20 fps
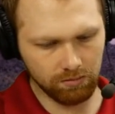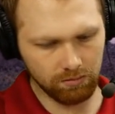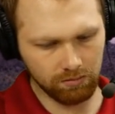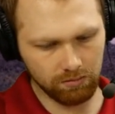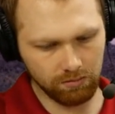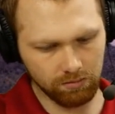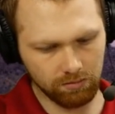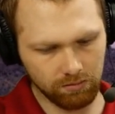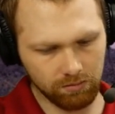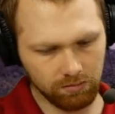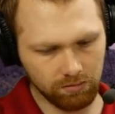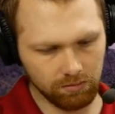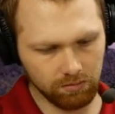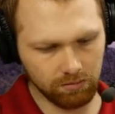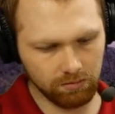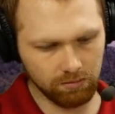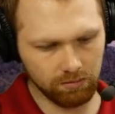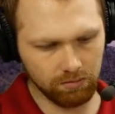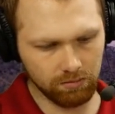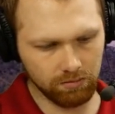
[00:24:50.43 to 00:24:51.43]

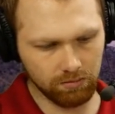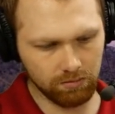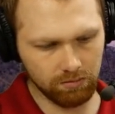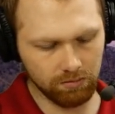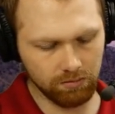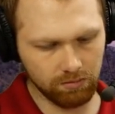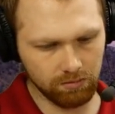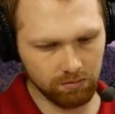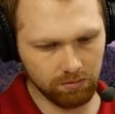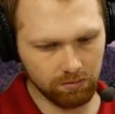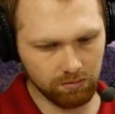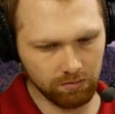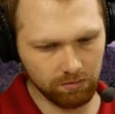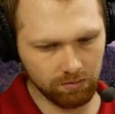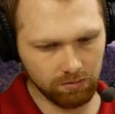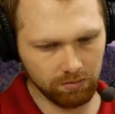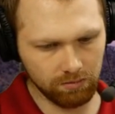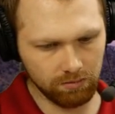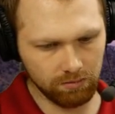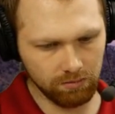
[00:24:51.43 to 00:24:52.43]

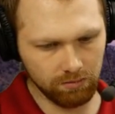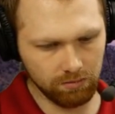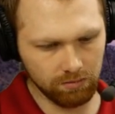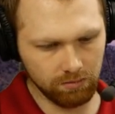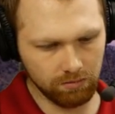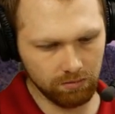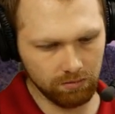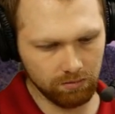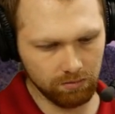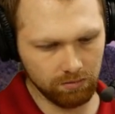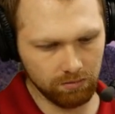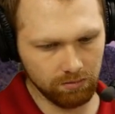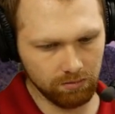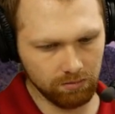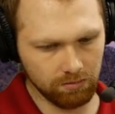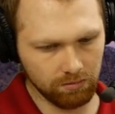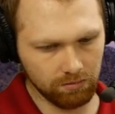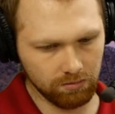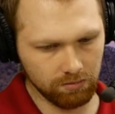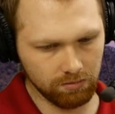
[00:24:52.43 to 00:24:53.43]

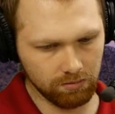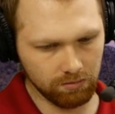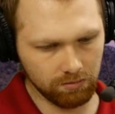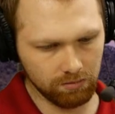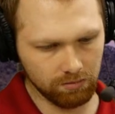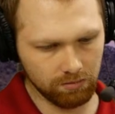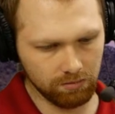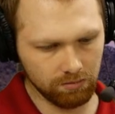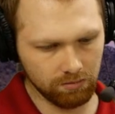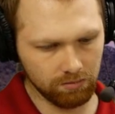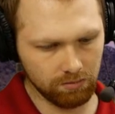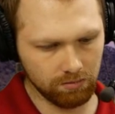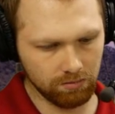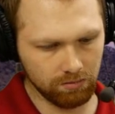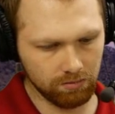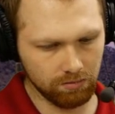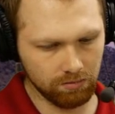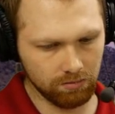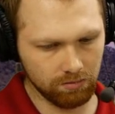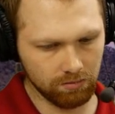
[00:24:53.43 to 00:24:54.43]

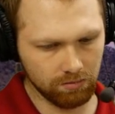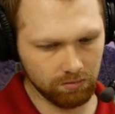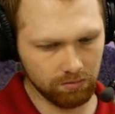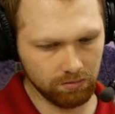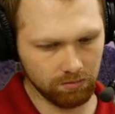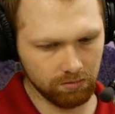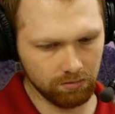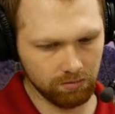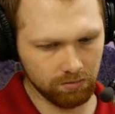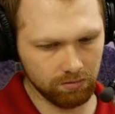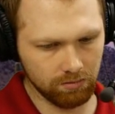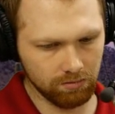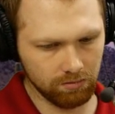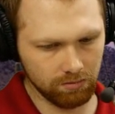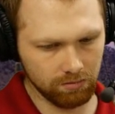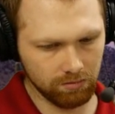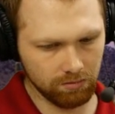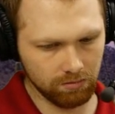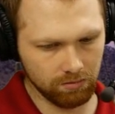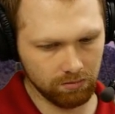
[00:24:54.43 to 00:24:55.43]

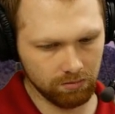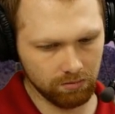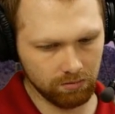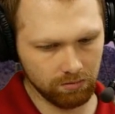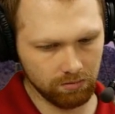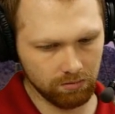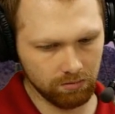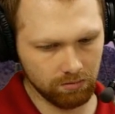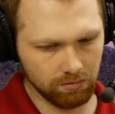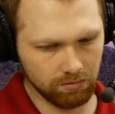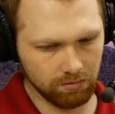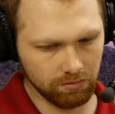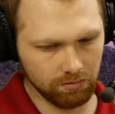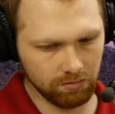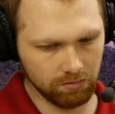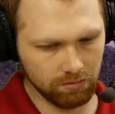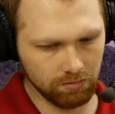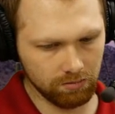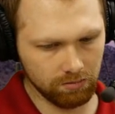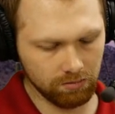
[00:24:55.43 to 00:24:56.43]

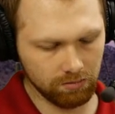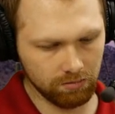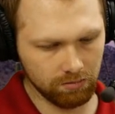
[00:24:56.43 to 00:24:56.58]
This person isn't speaking.